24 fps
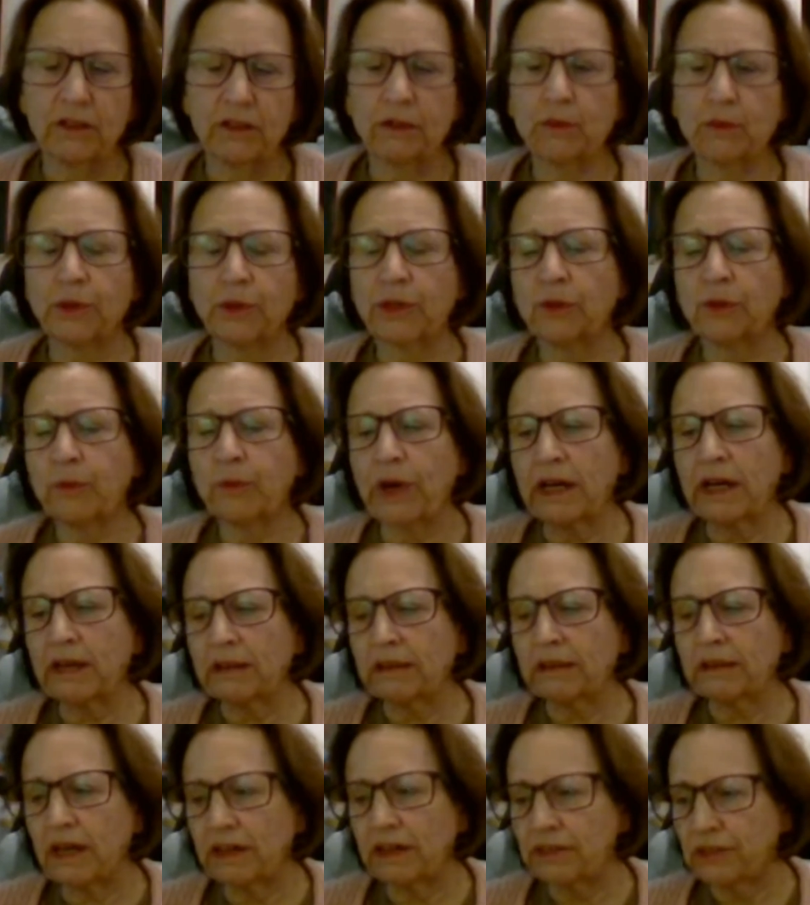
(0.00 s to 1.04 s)
You want to
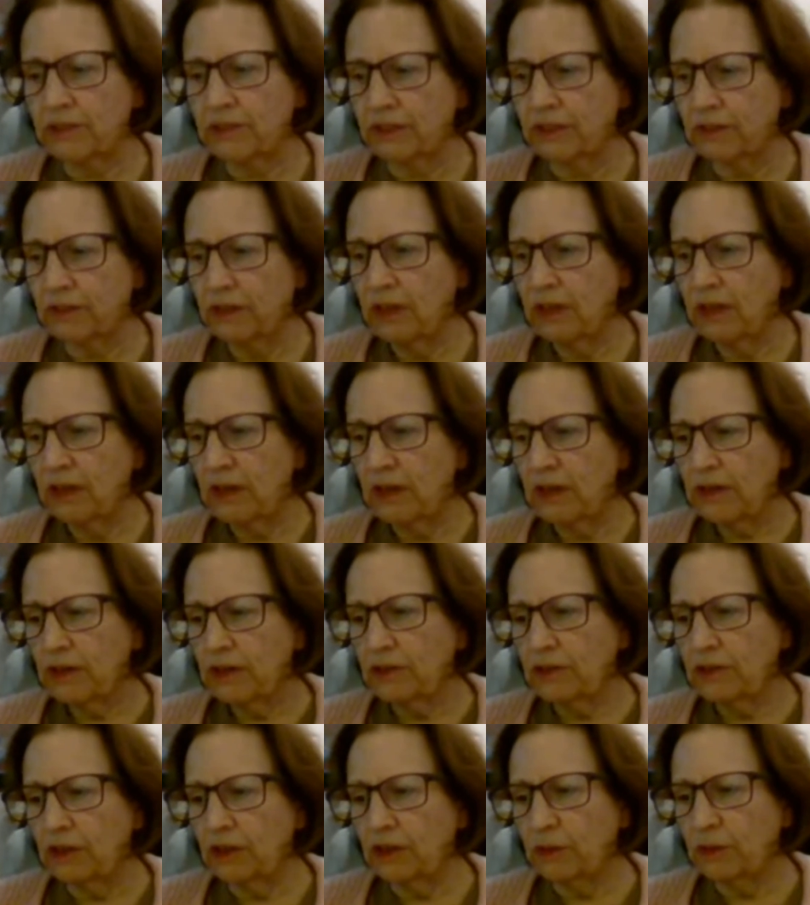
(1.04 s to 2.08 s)
recognize it.
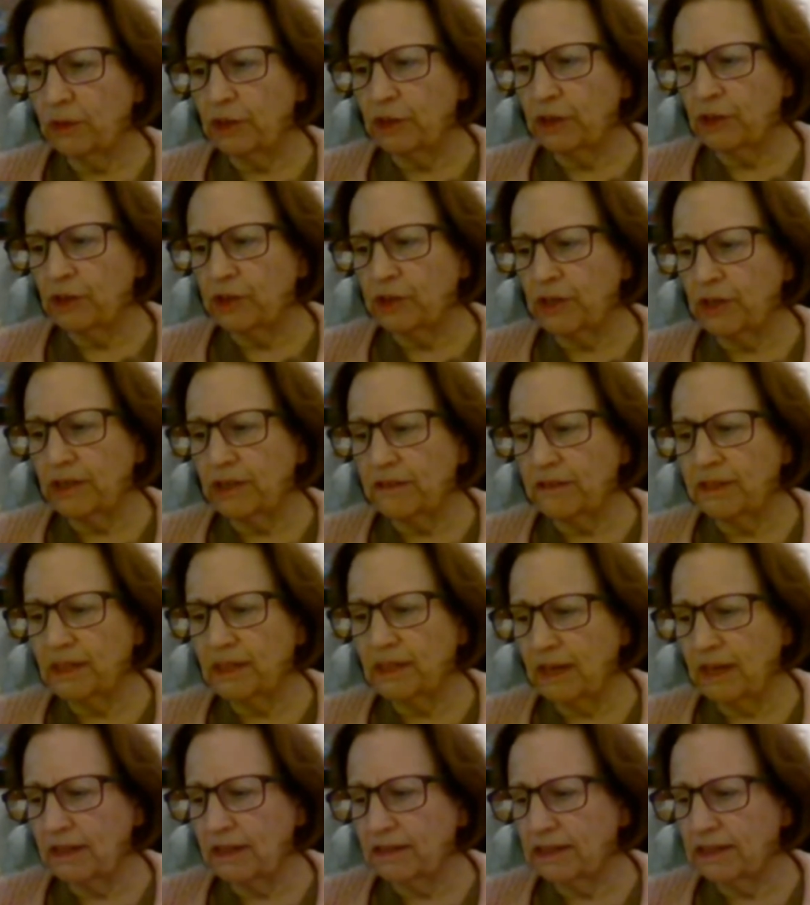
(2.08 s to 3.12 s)
You know, what your son
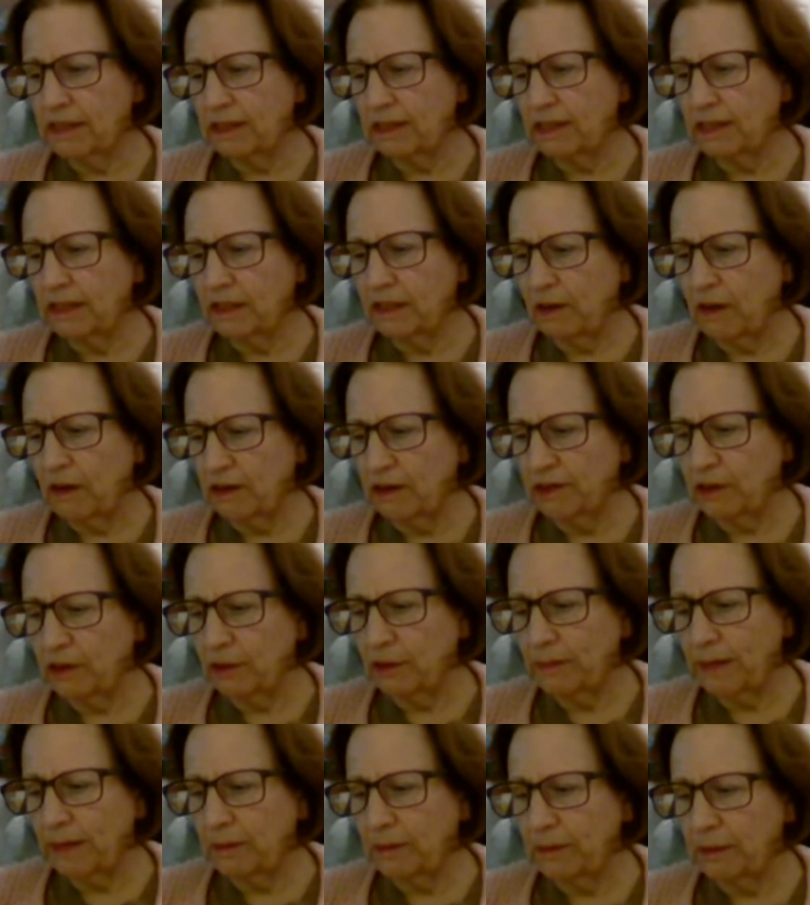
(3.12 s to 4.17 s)
says, that he also
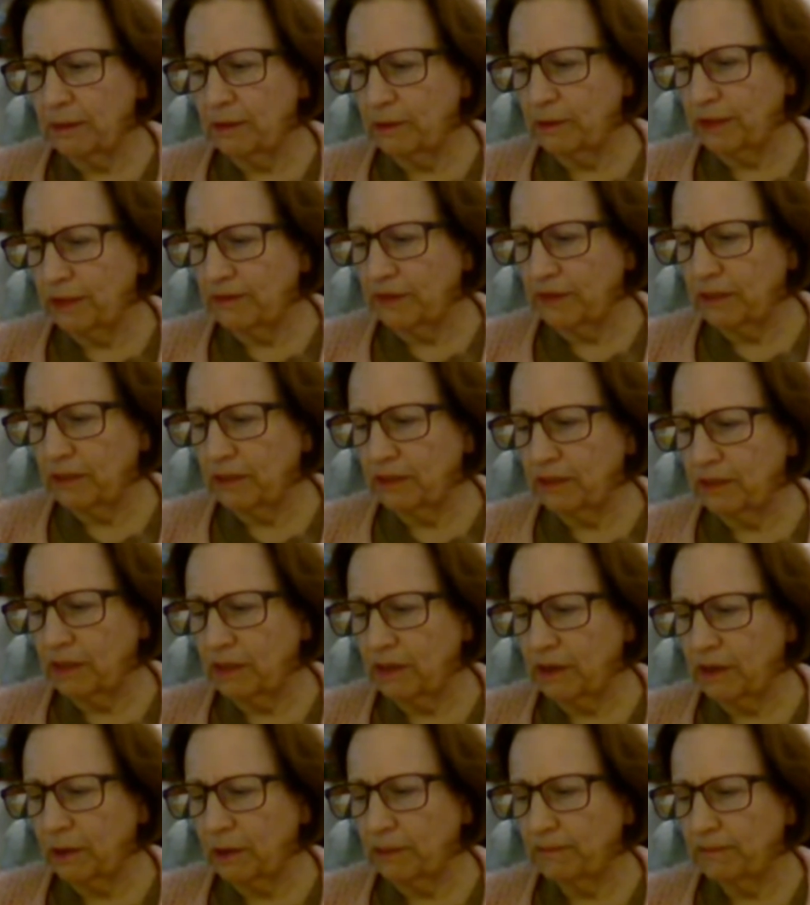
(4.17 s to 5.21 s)
may be grieving.
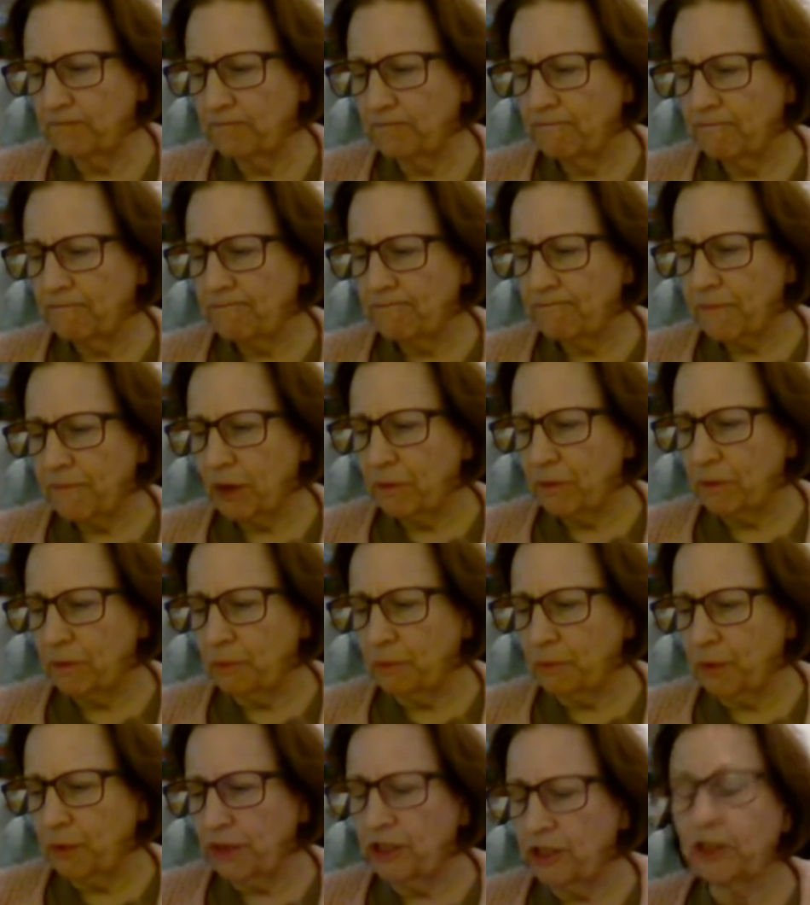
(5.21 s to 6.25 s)
So
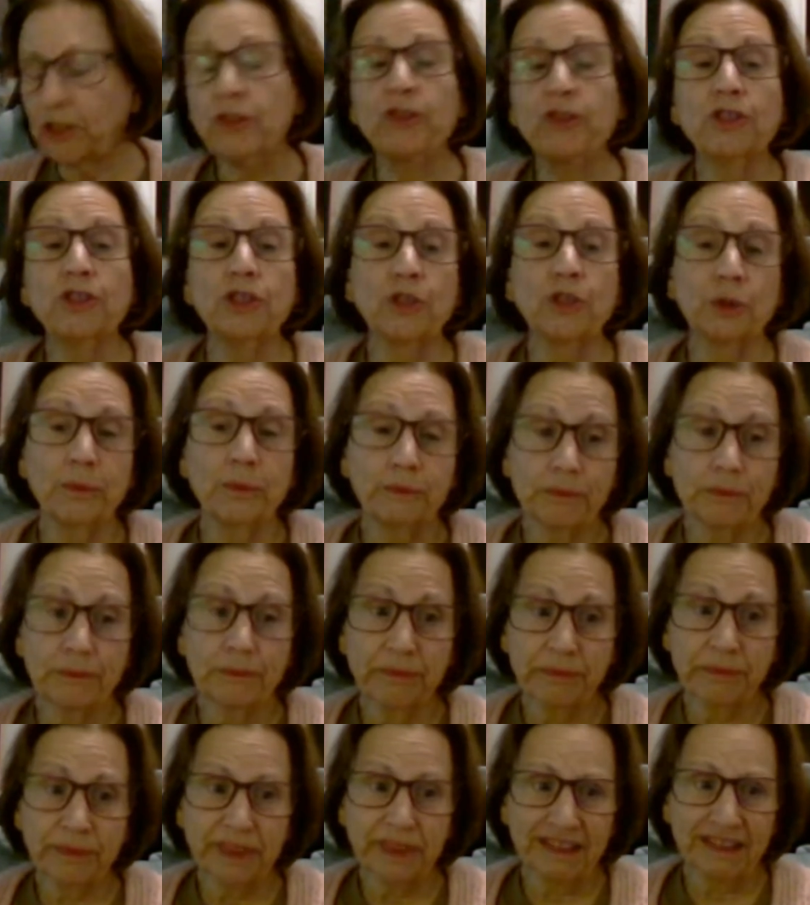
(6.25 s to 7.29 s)
what do you do?
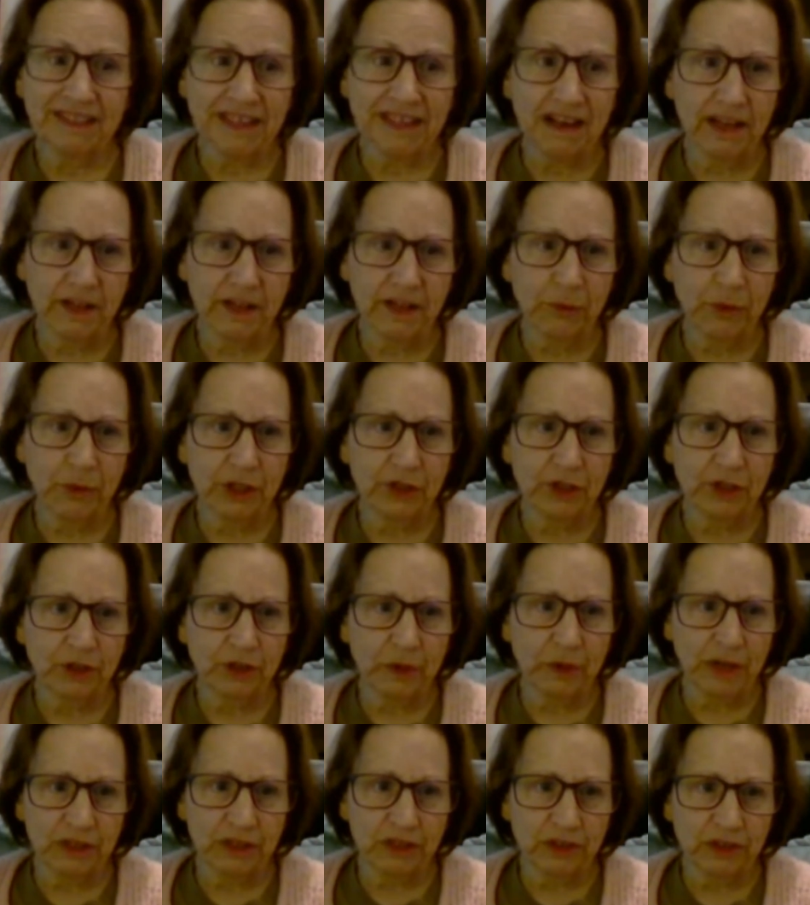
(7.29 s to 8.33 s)
That's kind of what your
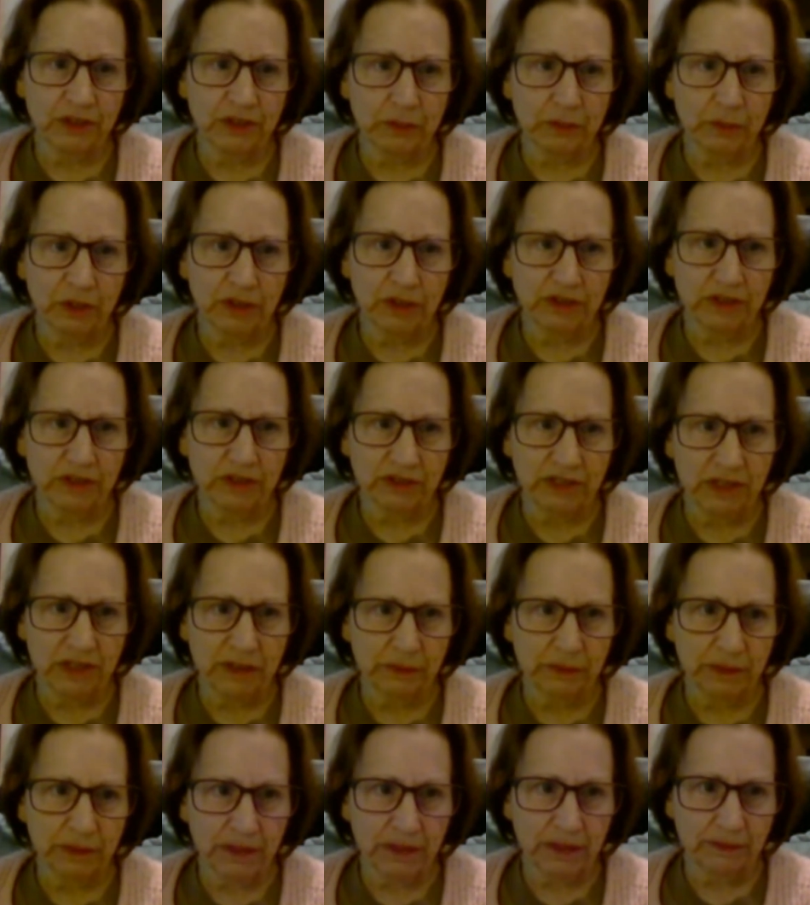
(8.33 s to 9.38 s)
question was. Is
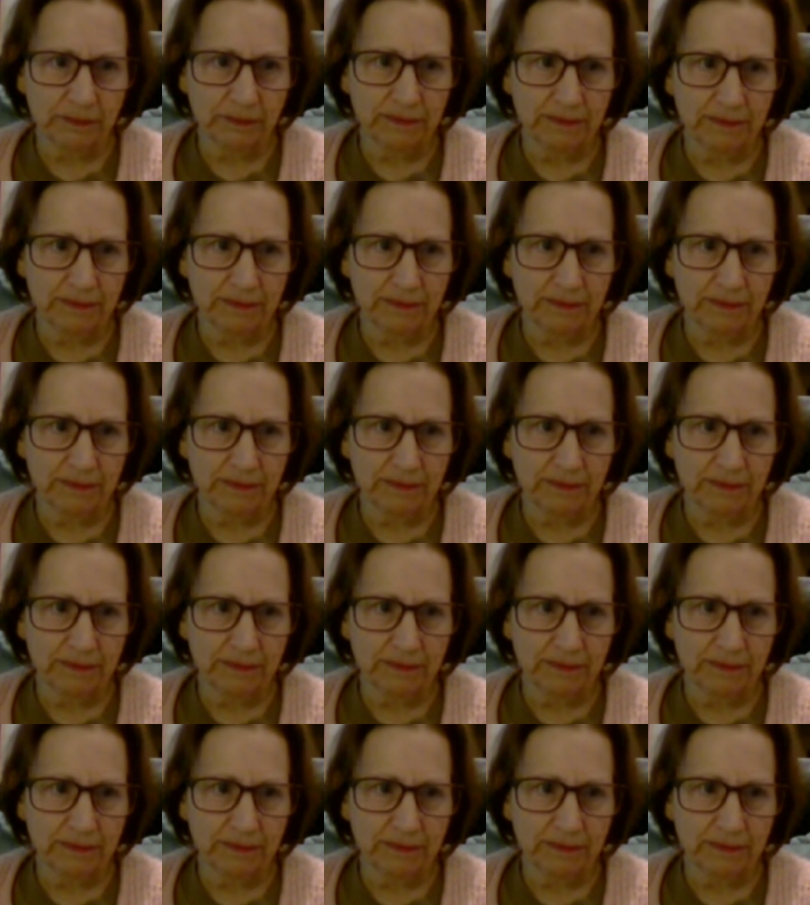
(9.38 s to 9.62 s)
that right?